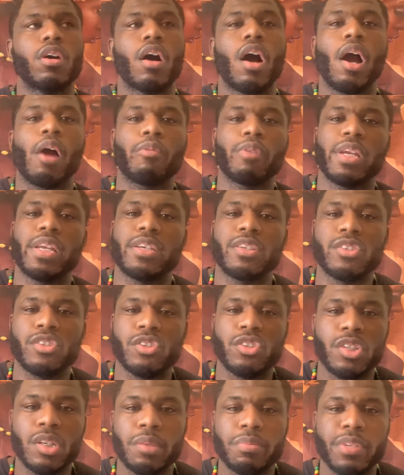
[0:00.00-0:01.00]
our
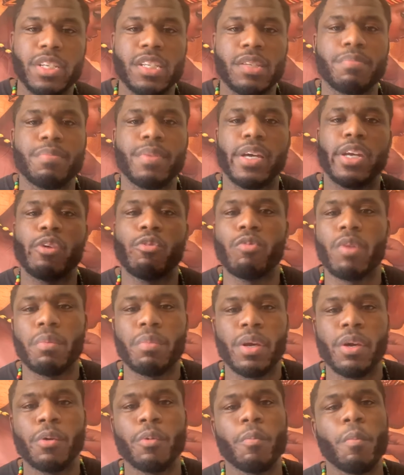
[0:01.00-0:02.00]
relationships as men and
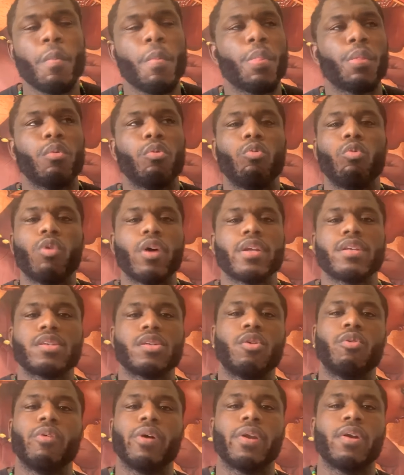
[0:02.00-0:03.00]
women. What is
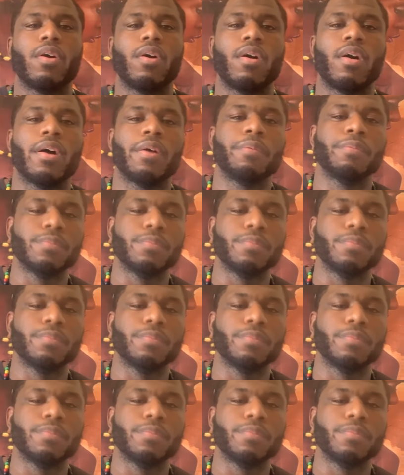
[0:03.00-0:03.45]
going on?